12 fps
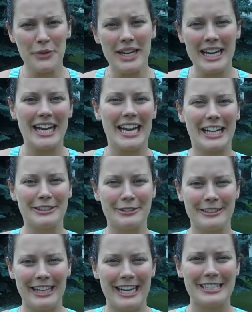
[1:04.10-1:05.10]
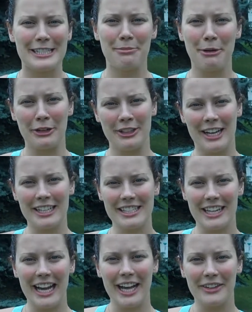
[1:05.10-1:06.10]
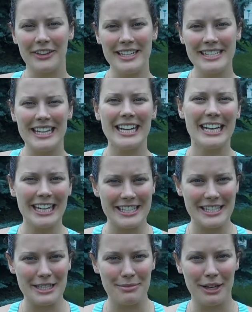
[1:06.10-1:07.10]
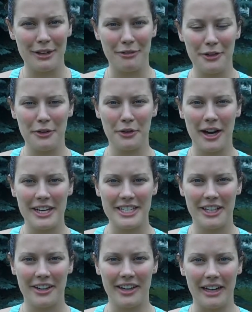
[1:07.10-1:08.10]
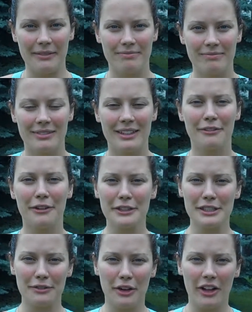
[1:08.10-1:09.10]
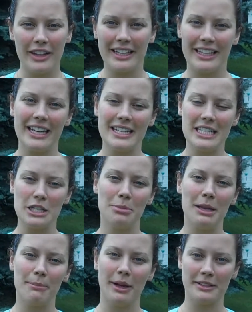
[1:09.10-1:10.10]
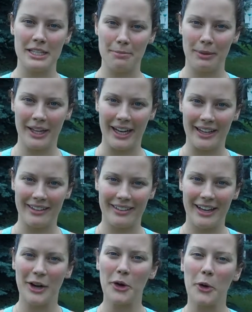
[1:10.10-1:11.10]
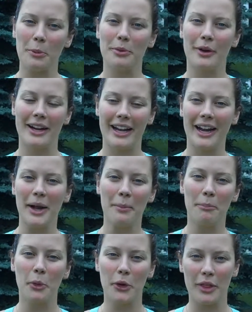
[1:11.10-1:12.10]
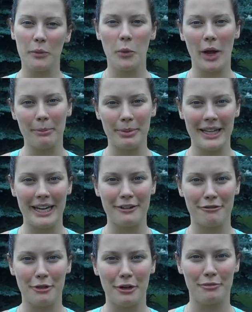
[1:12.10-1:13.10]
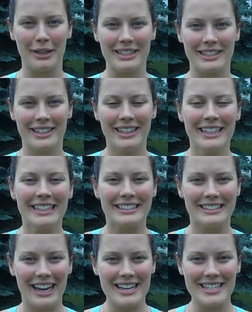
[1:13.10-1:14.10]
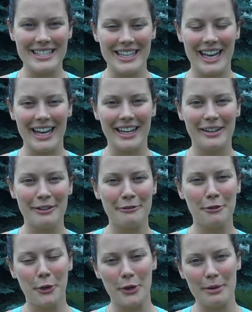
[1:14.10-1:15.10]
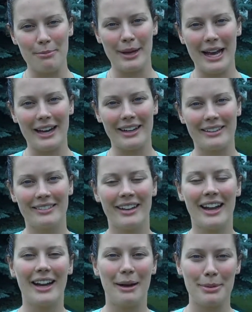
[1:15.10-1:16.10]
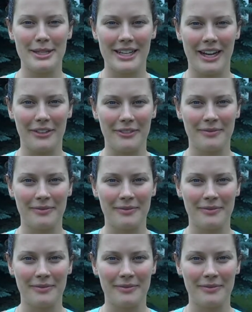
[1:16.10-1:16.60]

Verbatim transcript: need an exercise to burn lots of calories, it needs to meet a few criteria. First of all, it needs to be multi-plane, incorporating more than one plane of movement, side to side, forward and back, and up and down.